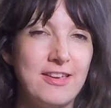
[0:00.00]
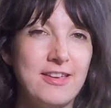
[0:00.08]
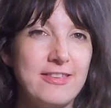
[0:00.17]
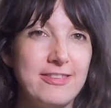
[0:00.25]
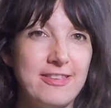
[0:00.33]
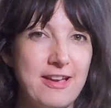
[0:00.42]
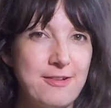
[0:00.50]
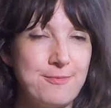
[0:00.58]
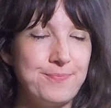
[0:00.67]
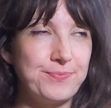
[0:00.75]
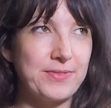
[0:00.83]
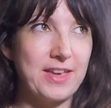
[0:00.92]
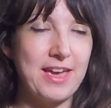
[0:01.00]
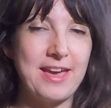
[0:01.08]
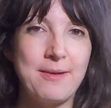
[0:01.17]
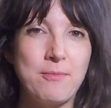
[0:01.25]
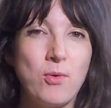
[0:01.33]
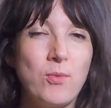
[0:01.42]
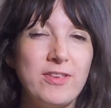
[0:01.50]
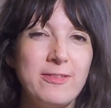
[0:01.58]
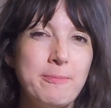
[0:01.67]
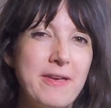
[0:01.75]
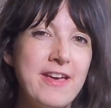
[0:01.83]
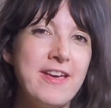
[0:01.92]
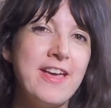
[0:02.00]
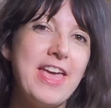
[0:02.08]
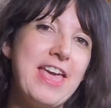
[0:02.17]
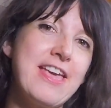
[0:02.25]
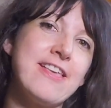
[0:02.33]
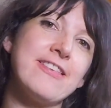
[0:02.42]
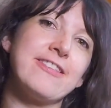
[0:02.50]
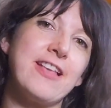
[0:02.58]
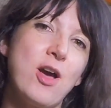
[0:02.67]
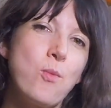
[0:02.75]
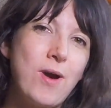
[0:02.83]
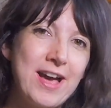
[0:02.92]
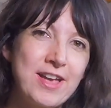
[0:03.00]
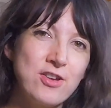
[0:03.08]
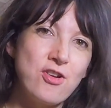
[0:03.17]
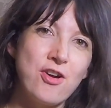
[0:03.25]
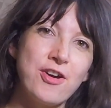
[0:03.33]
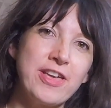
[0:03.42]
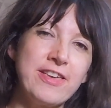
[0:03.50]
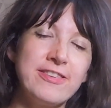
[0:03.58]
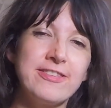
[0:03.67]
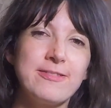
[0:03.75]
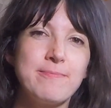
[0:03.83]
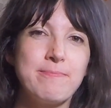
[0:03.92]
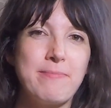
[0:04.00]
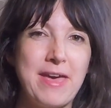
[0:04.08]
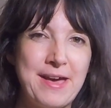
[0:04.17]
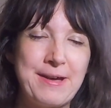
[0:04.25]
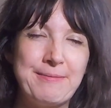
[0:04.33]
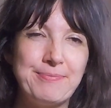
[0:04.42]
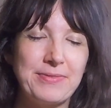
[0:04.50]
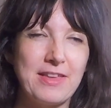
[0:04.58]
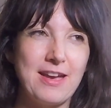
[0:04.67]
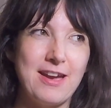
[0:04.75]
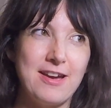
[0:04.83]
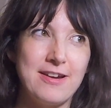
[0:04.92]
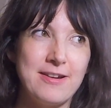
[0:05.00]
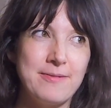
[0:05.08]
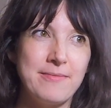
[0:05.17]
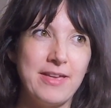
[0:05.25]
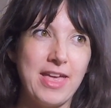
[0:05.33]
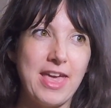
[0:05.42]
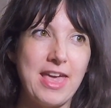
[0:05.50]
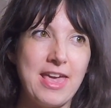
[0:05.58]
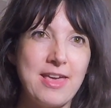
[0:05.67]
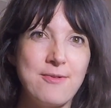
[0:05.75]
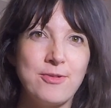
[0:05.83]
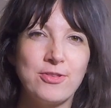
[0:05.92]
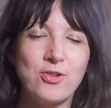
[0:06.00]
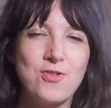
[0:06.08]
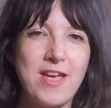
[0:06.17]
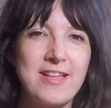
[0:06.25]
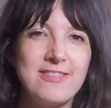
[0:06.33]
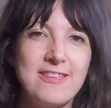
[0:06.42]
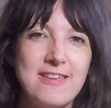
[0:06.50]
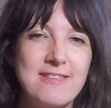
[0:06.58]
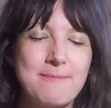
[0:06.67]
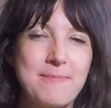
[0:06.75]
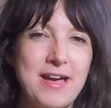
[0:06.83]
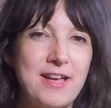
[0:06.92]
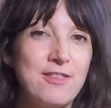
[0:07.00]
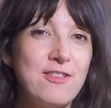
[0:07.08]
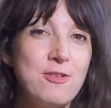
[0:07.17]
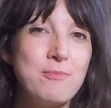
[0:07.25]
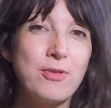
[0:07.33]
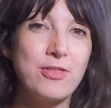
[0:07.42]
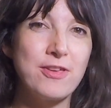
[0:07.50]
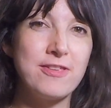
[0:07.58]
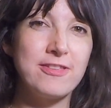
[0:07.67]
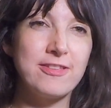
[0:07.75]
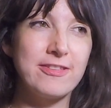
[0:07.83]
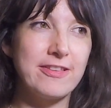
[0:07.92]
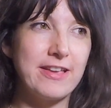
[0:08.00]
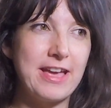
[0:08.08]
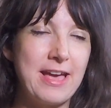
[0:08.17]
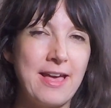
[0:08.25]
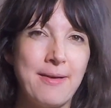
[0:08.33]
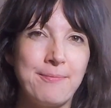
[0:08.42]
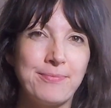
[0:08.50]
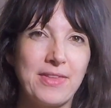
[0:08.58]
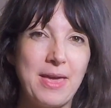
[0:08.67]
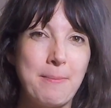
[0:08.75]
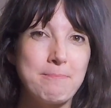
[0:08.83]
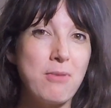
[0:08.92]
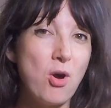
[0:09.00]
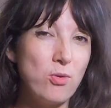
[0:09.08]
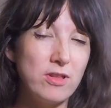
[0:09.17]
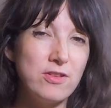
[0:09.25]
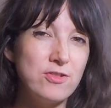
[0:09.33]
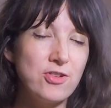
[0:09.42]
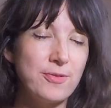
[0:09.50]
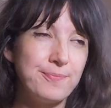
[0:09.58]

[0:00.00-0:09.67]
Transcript: So, Whisbear is a white noise bear. He was created by two mothers in Poland